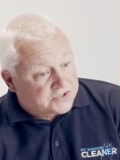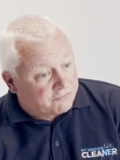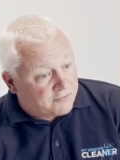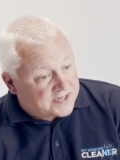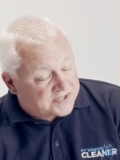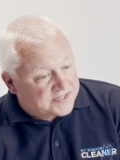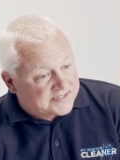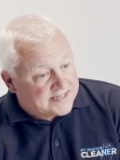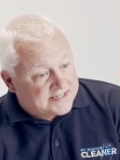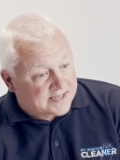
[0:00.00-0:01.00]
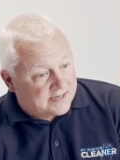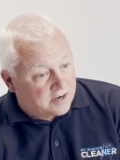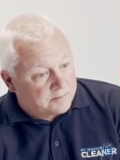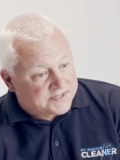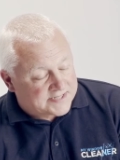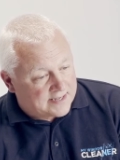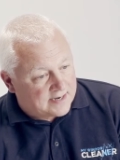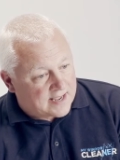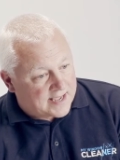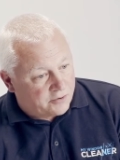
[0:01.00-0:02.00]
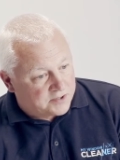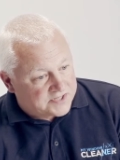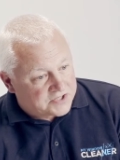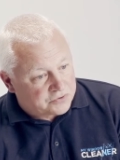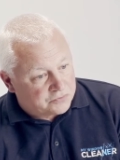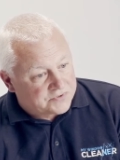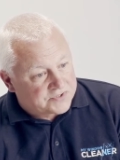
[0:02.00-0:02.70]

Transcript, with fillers: so franchisees can upsell our additional